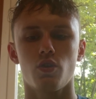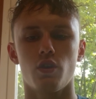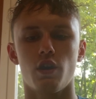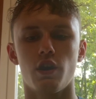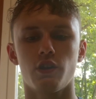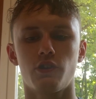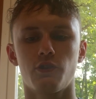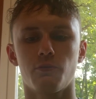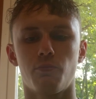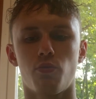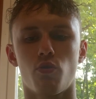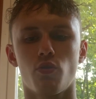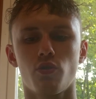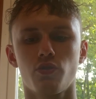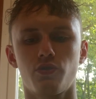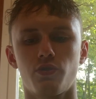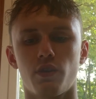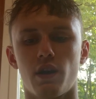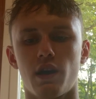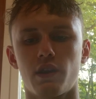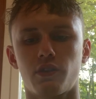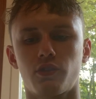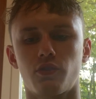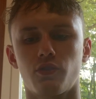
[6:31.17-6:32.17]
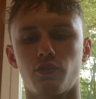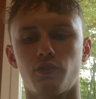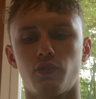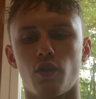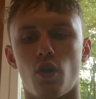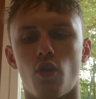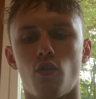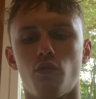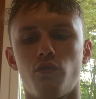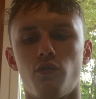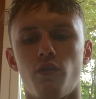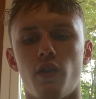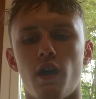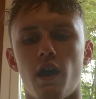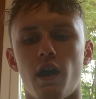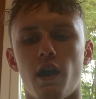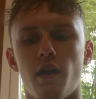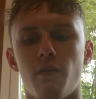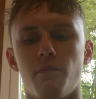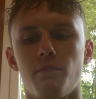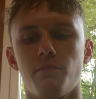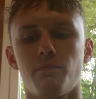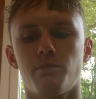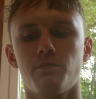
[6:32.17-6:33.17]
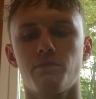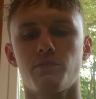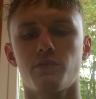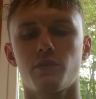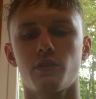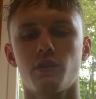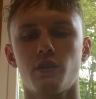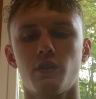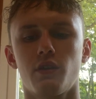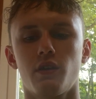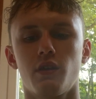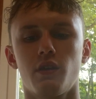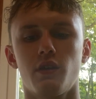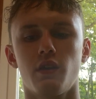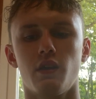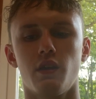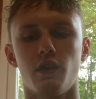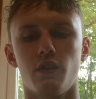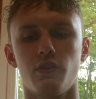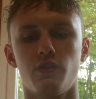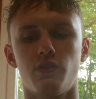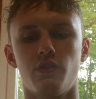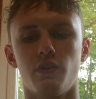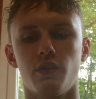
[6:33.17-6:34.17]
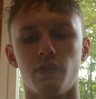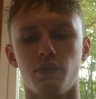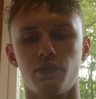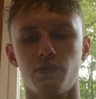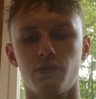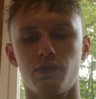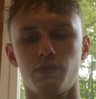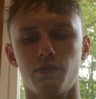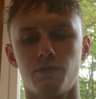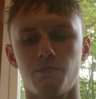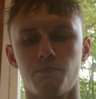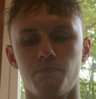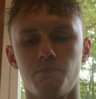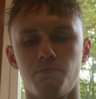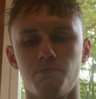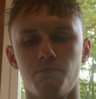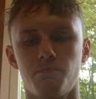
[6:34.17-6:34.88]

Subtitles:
it's important to ask yourself that, is this,